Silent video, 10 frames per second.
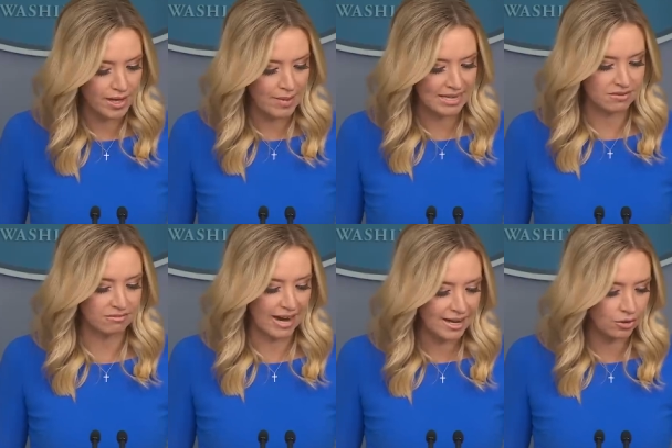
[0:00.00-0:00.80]
them as
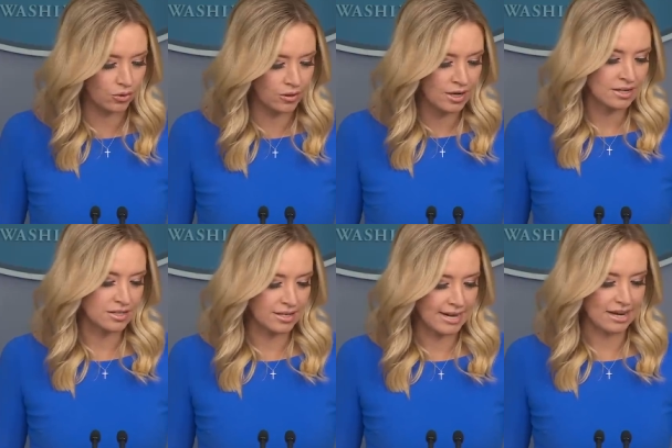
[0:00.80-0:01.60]
vital to
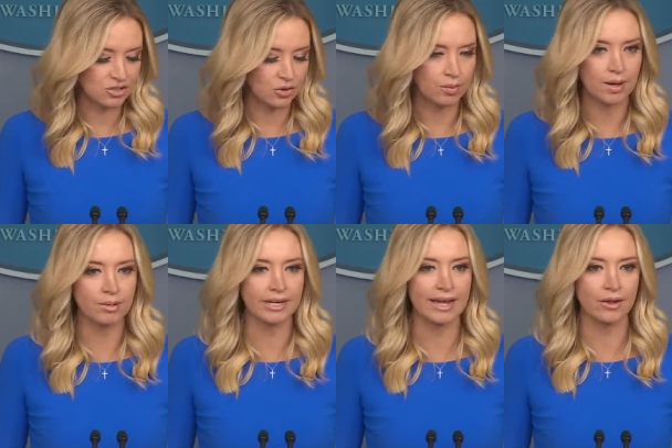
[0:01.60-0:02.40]
the national
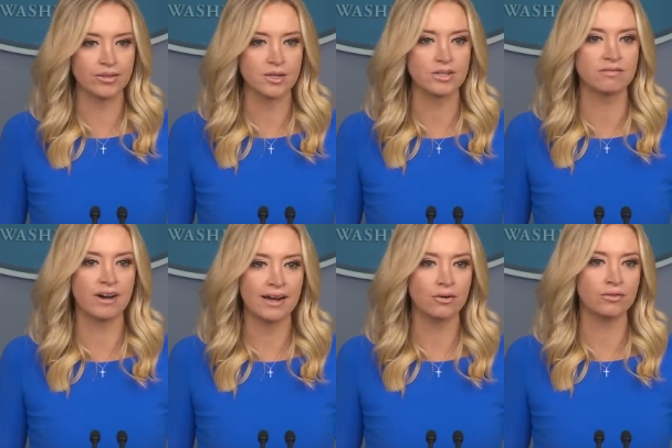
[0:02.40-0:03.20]
public health. So it's
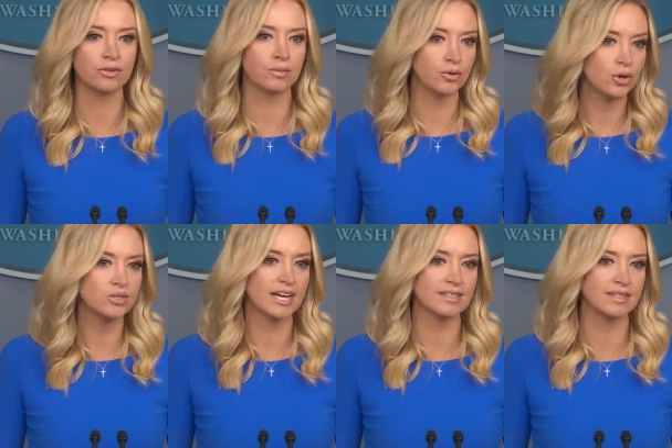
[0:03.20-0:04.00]
vital if you're
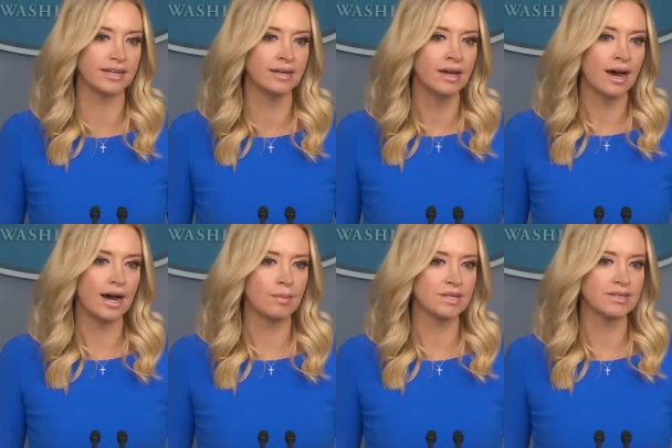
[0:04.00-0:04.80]
protesting,
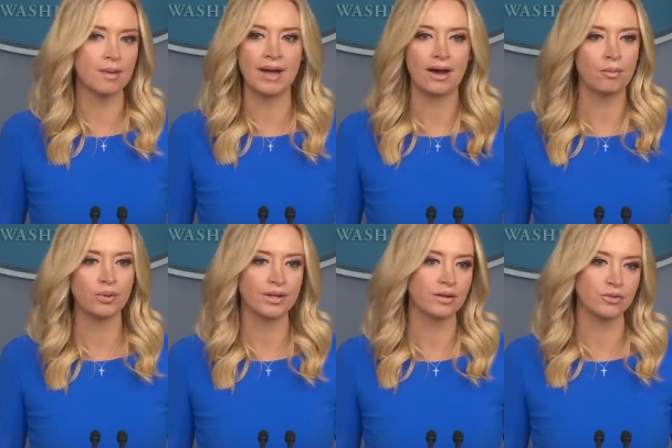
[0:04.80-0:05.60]
uh, but somehow
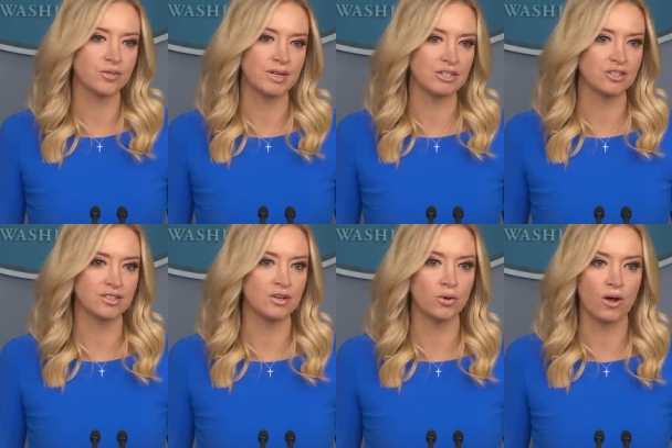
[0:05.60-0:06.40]
political speech is
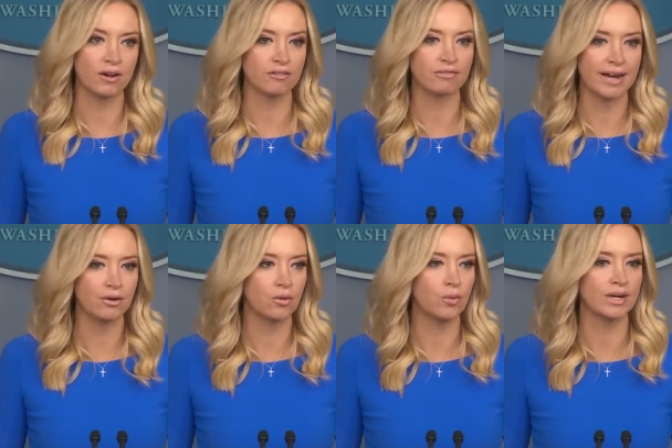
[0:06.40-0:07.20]
no longer
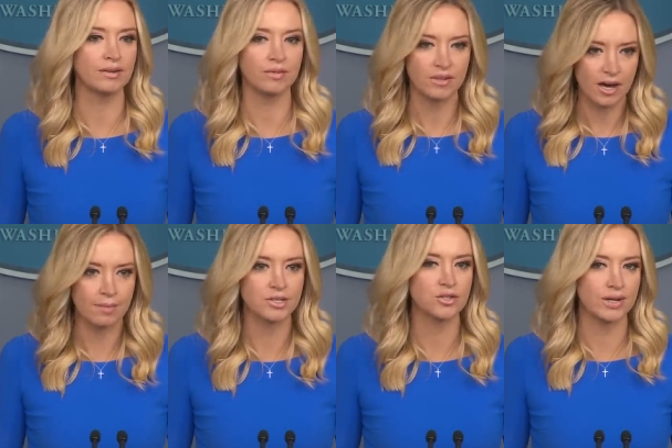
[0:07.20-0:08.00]
vital when it
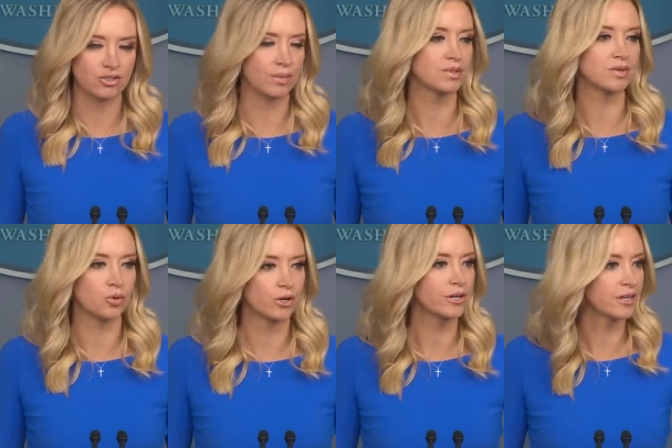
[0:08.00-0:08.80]
comes to a Trump
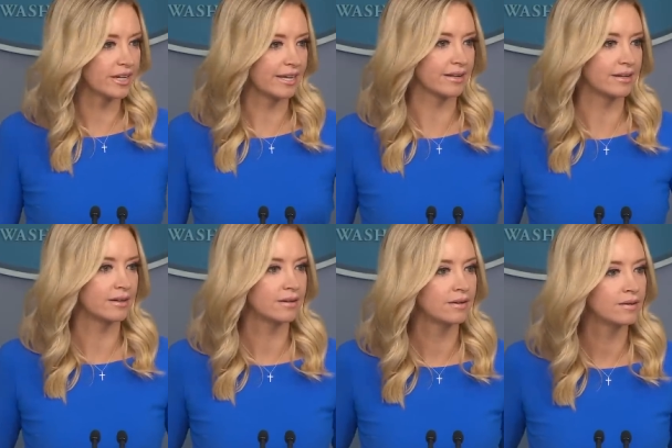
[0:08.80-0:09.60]
supporter. Caitlin.
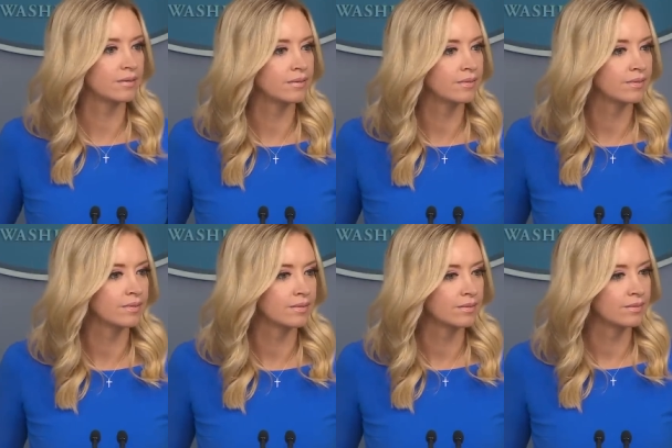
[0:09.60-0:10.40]
So the
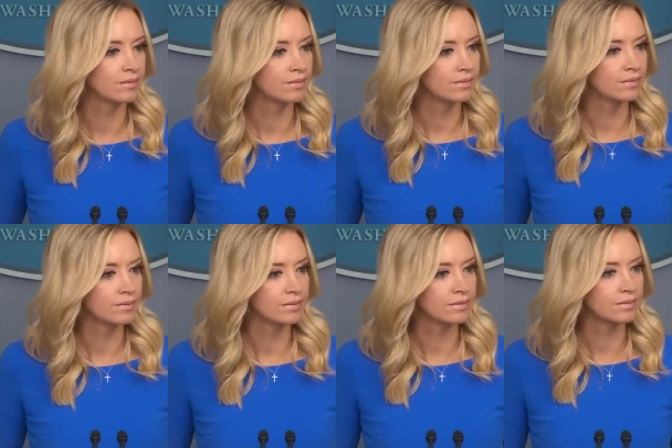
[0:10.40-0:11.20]
Proud
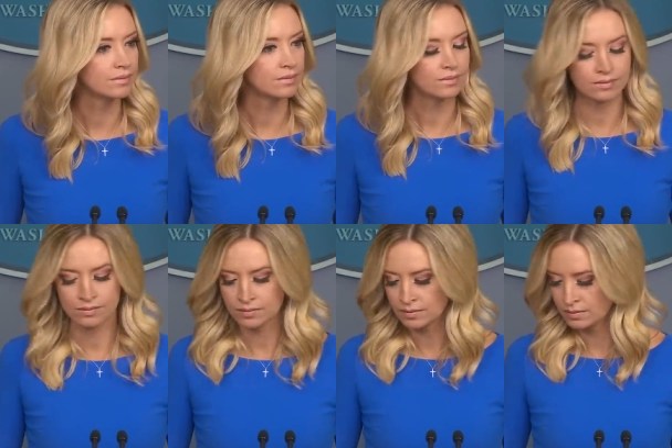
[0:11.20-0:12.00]
Boys, or people who
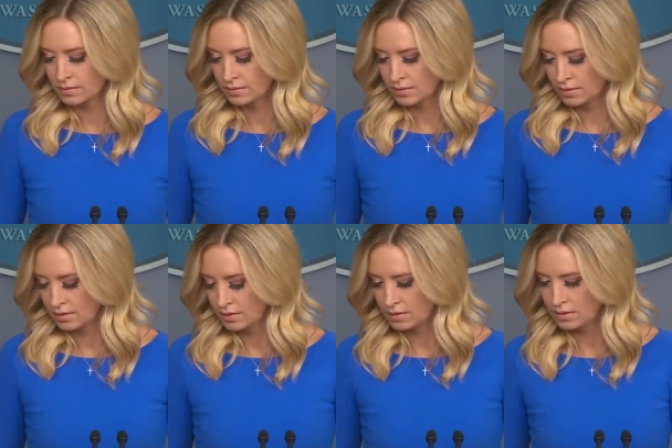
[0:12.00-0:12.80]
consider them to be
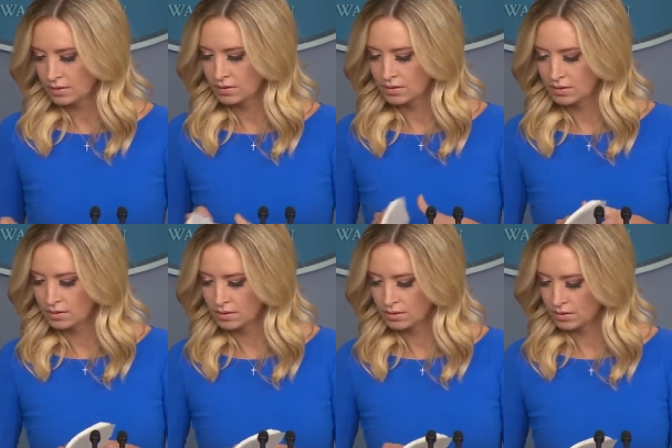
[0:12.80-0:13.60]
members of
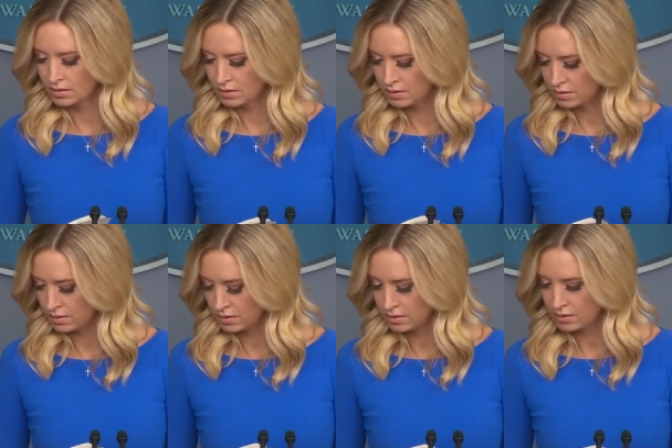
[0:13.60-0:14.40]
this group,
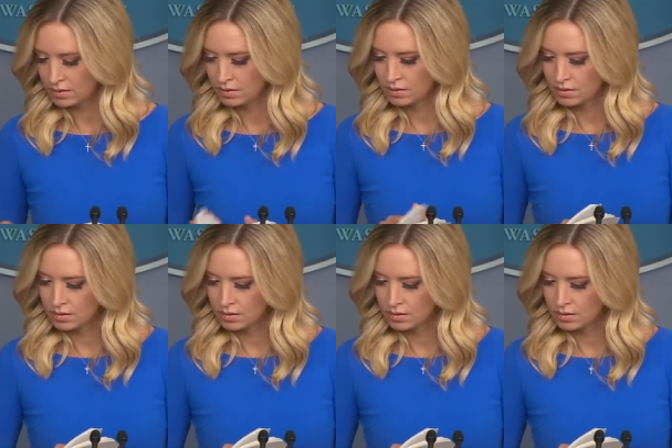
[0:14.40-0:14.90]
give voice